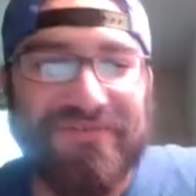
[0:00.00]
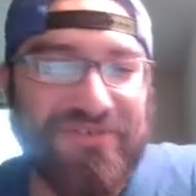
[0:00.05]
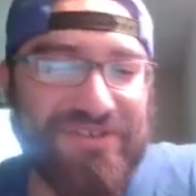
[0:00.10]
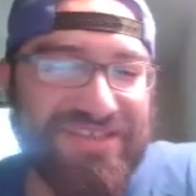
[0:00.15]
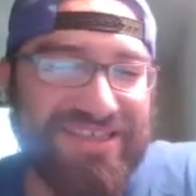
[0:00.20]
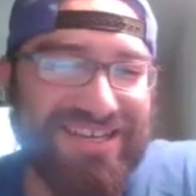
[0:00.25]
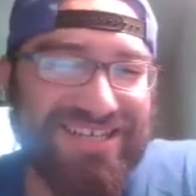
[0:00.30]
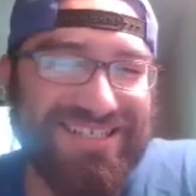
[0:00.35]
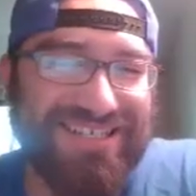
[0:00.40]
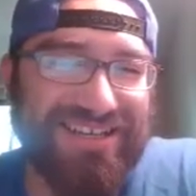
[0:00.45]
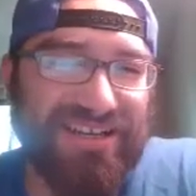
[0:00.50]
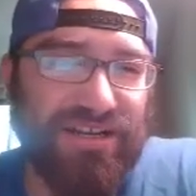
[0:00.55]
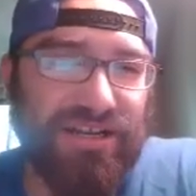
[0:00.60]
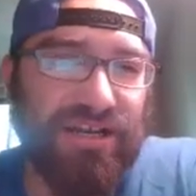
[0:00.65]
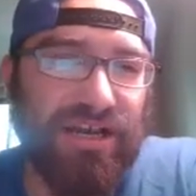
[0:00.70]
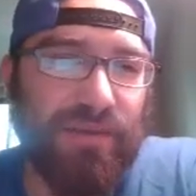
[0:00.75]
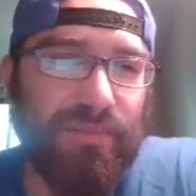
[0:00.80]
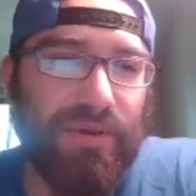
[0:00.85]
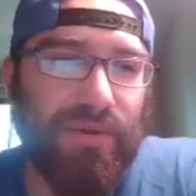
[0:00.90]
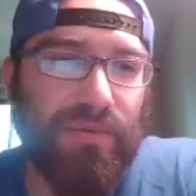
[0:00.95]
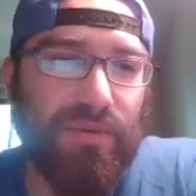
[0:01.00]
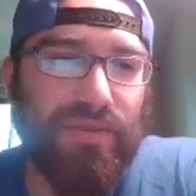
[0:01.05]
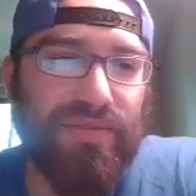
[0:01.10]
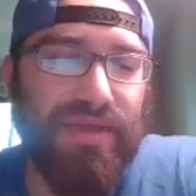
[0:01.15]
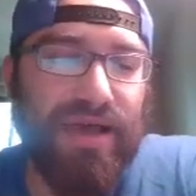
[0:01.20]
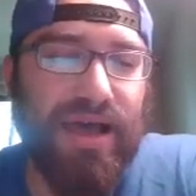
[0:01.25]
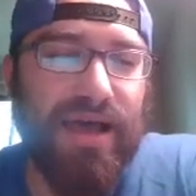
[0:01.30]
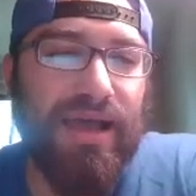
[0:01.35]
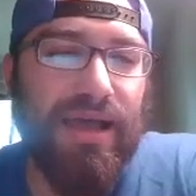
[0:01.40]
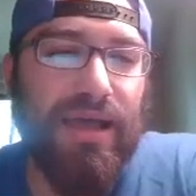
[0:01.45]
things that could come in with
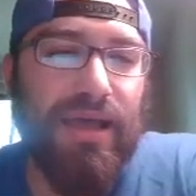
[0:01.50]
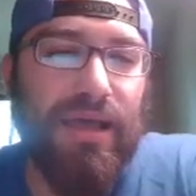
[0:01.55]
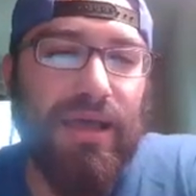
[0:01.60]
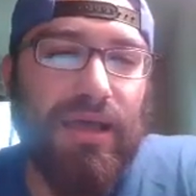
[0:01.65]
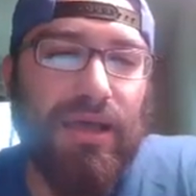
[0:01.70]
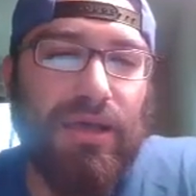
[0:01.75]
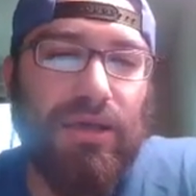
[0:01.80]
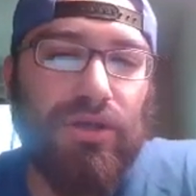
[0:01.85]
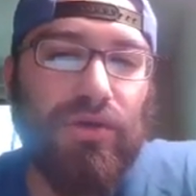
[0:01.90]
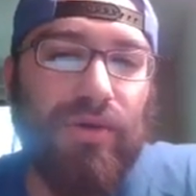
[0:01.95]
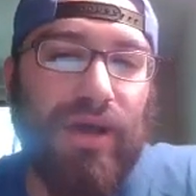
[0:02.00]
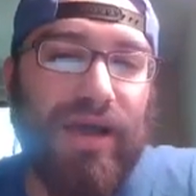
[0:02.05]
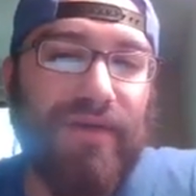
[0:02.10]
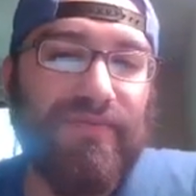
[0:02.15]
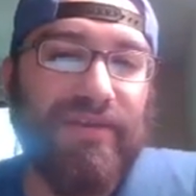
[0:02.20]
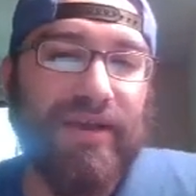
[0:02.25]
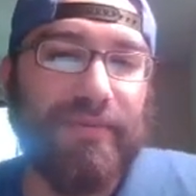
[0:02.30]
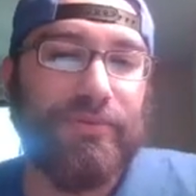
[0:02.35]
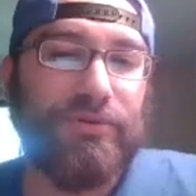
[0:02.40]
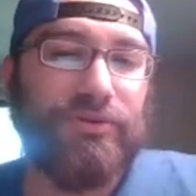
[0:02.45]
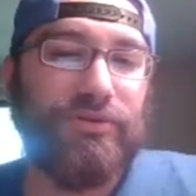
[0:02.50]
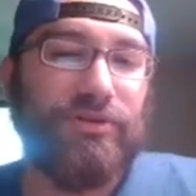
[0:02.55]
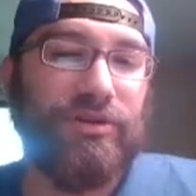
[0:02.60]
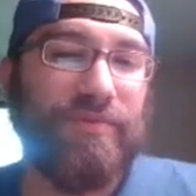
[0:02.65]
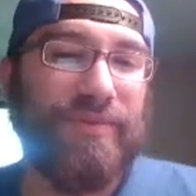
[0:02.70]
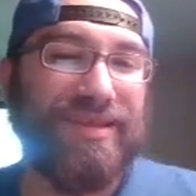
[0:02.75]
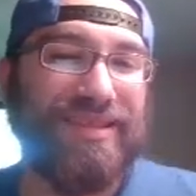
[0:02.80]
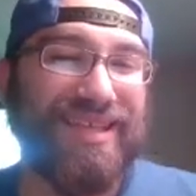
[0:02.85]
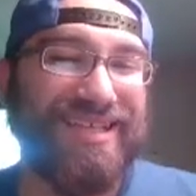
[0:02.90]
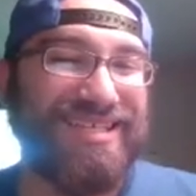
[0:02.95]
that, you have the opportunity to
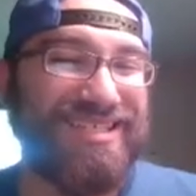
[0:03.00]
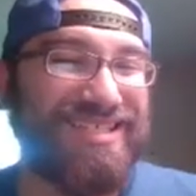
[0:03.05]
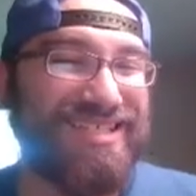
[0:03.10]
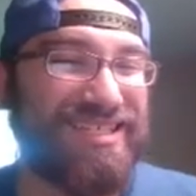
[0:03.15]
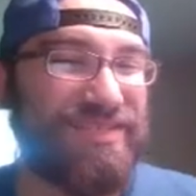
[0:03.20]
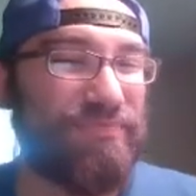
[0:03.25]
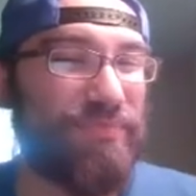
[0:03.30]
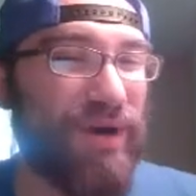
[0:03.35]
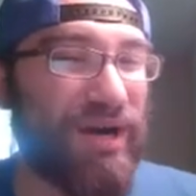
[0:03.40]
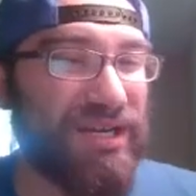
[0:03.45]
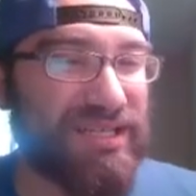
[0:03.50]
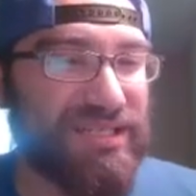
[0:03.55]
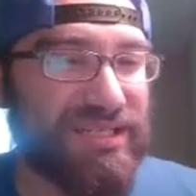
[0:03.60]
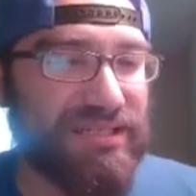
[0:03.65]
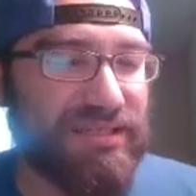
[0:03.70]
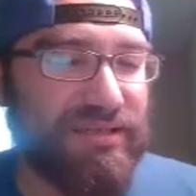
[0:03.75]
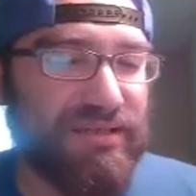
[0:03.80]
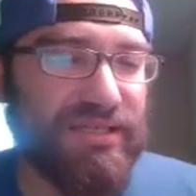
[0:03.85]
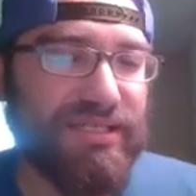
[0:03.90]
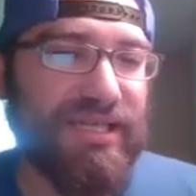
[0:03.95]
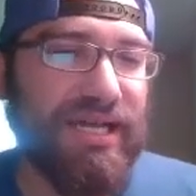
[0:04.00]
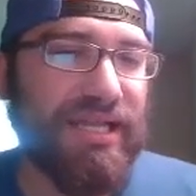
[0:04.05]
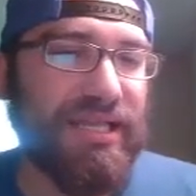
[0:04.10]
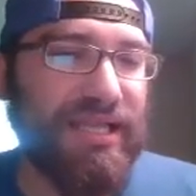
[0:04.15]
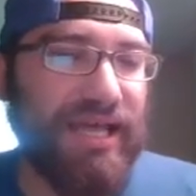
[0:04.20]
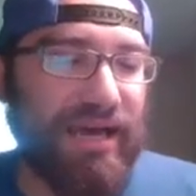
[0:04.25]
make like $6. That's not a lot,